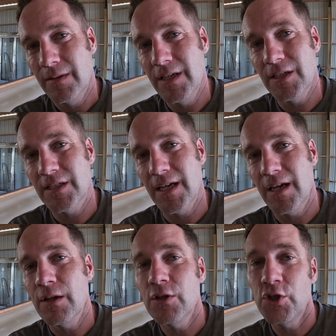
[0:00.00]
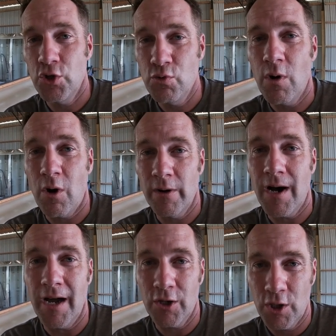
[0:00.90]
then said, you are
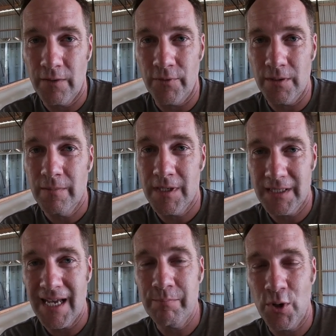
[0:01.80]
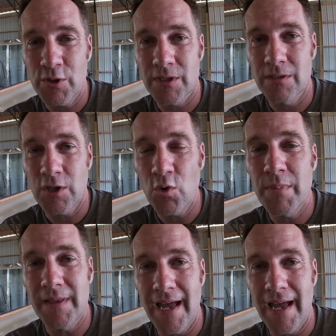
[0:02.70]
not covered. The same person told me